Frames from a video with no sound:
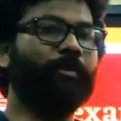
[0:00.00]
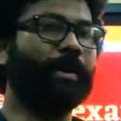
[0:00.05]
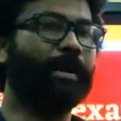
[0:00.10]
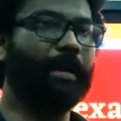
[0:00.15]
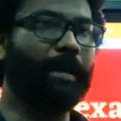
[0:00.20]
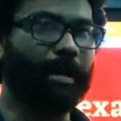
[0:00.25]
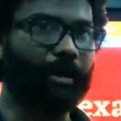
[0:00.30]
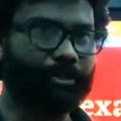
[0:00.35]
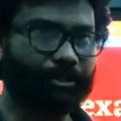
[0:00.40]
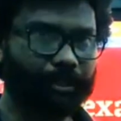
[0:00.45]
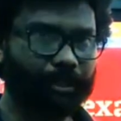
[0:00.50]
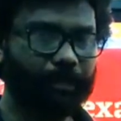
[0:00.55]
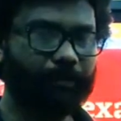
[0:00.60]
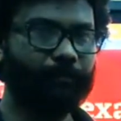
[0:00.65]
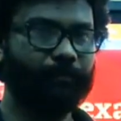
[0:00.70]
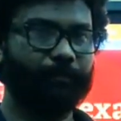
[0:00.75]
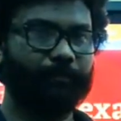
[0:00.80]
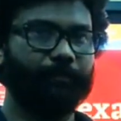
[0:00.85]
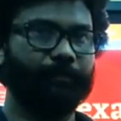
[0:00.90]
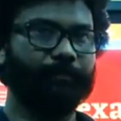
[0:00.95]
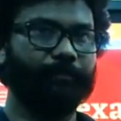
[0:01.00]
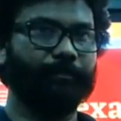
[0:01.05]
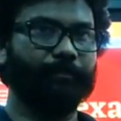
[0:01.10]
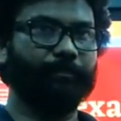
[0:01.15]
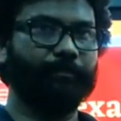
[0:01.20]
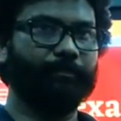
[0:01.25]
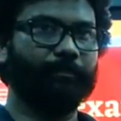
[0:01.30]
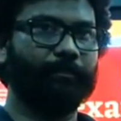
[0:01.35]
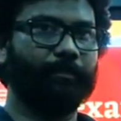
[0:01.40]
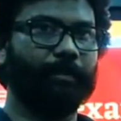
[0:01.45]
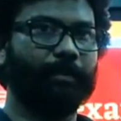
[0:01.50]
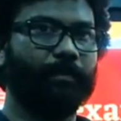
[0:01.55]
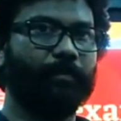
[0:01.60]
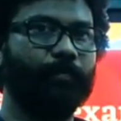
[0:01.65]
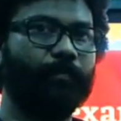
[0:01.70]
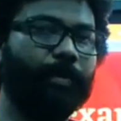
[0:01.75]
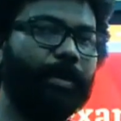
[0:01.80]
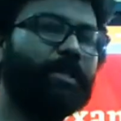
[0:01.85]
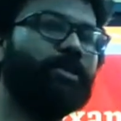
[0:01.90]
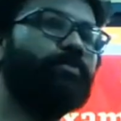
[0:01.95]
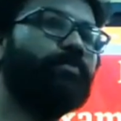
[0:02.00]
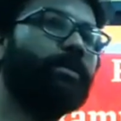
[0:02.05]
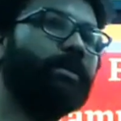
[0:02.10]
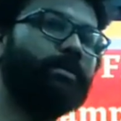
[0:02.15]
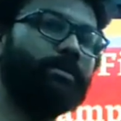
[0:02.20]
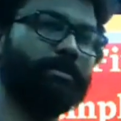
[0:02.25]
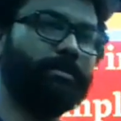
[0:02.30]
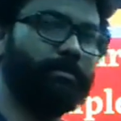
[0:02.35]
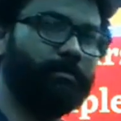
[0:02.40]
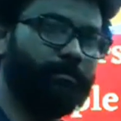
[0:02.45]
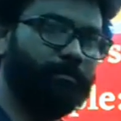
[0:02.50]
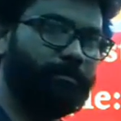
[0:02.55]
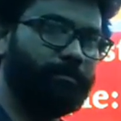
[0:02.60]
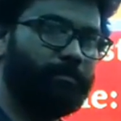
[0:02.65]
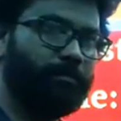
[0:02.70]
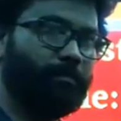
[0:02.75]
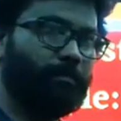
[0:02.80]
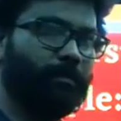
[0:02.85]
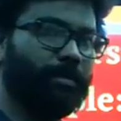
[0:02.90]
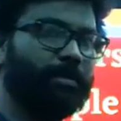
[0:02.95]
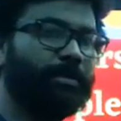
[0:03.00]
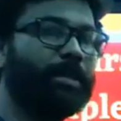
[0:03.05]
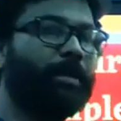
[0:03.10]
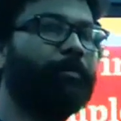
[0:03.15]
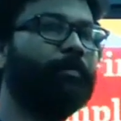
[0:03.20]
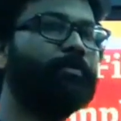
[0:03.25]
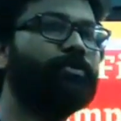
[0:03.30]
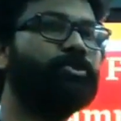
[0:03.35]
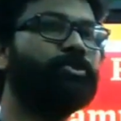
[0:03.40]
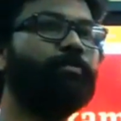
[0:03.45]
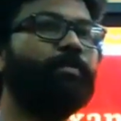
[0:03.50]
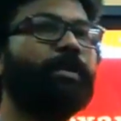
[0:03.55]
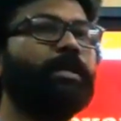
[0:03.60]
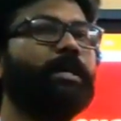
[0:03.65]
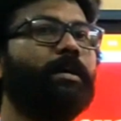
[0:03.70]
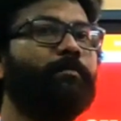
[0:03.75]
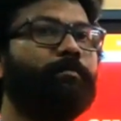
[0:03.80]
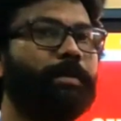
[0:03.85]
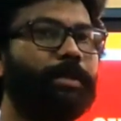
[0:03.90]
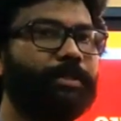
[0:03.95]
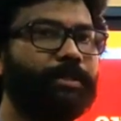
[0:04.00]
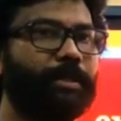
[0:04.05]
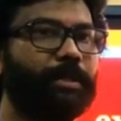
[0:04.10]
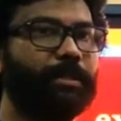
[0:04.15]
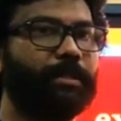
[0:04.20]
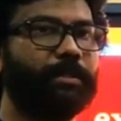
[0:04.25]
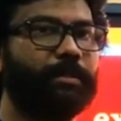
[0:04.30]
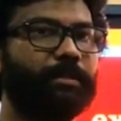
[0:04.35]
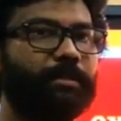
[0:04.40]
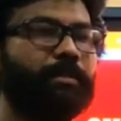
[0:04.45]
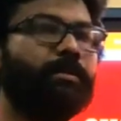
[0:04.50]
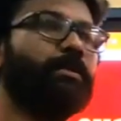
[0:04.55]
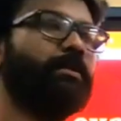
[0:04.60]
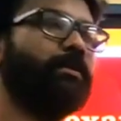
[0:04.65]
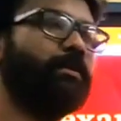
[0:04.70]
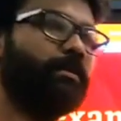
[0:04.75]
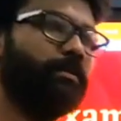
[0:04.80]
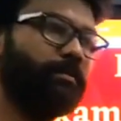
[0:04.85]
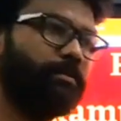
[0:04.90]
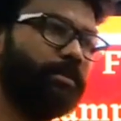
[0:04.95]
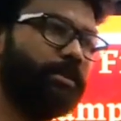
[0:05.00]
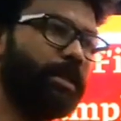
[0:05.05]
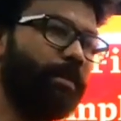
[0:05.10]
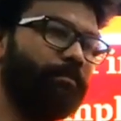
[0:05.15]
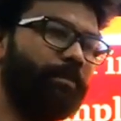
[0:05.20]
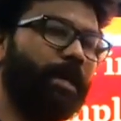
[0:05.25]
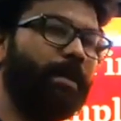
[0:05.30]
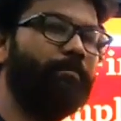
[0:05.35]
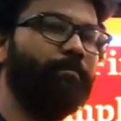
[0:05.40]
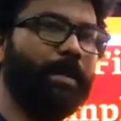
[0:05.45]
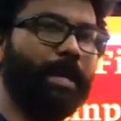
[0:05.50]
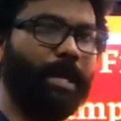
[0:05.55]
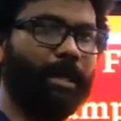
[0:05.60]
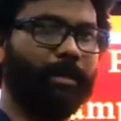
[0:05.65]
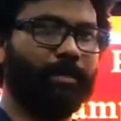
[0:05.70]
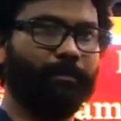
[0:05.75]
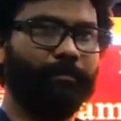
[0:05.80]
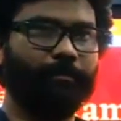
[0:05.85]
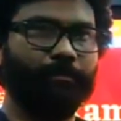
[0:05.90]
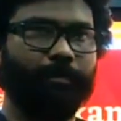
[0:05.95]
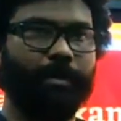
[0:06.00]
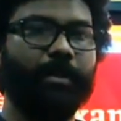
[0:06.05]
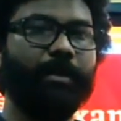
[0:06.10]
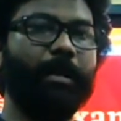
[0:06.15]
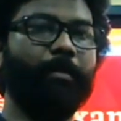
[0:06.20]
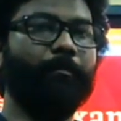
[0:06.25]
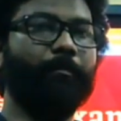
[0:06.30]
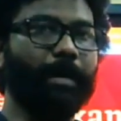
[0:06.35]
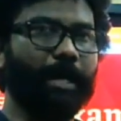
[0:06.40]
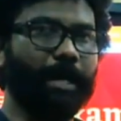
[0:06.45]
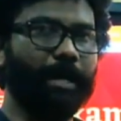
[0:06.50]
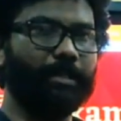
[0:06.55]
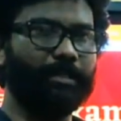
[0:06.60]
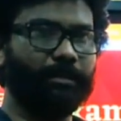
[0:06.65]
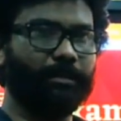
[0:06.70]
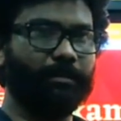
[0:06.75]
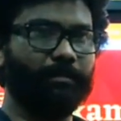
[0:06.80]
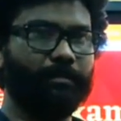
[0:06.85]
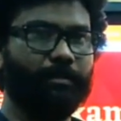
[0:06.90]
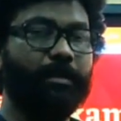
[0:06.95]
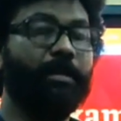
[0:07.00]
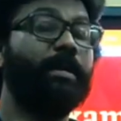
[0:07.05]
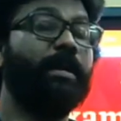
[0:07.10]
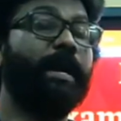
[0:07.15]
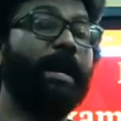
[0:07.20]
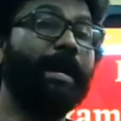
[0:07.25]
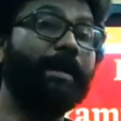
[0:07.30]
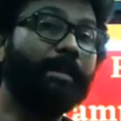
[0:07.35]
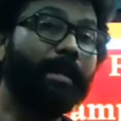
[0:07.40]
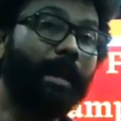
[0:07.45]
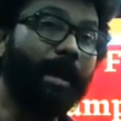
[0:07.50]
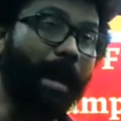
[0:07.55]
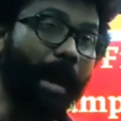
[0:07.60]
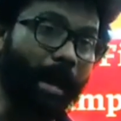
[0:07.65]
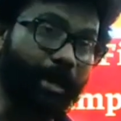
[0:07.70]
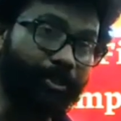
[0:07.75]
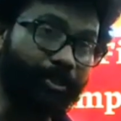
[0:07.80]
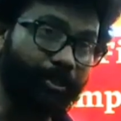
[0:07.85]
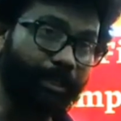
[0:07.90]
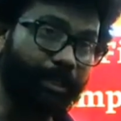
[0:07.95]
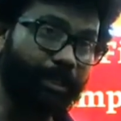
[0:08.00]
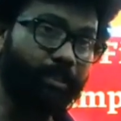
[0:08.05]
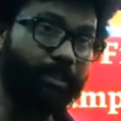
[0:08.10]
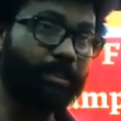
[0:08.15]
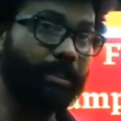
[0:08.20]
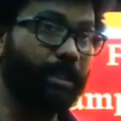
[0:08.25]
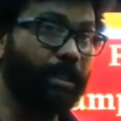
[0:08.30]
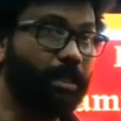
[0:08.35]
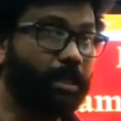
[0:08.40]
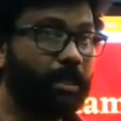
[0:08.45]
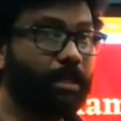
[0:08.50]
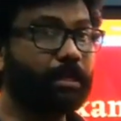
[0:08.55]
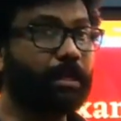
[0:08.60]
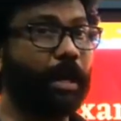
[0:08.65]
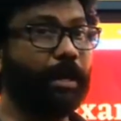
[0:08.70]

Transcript: for an action which was supposed to be completed sometime back in the past, and the action is still